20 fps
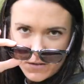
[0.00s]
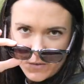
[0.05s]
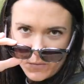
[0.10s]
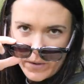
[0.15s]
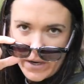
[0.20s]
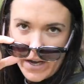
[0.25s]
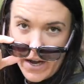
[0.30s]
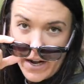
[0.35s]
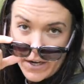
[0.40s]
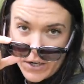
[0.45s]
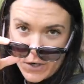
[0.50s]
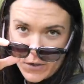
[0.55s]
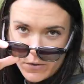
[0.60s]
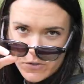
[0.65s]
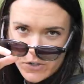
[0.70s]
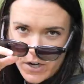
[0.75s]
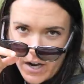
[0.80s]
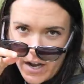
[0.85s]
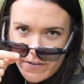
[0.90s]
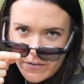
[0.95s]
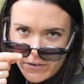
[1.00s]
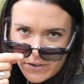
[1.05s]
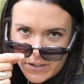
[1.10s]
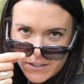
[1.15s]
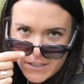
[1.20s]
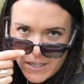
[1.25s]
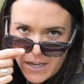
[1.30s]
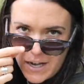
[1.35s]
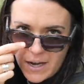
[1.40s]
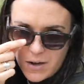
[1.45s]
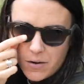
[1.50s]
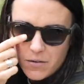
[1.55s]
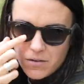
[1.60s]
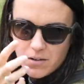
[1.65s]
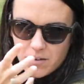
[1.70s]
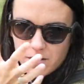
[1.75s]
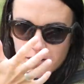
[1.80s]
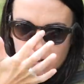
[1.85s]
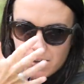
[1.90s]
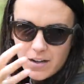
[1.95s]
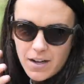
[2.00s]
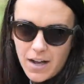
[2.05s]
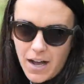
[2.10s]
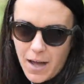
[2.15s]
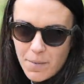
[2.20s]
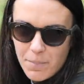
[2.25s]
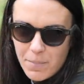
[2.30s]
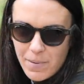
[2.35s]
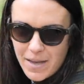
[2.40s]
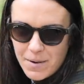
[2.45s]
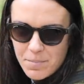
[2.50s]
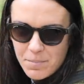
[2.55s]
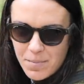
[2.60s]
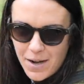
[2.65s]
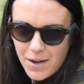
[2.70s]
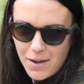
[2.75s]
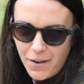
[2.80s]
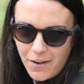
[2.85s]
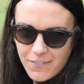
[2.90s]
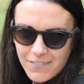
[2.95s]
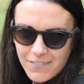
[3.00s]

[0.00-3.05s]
We got a new driver in town. Hop in, bucko.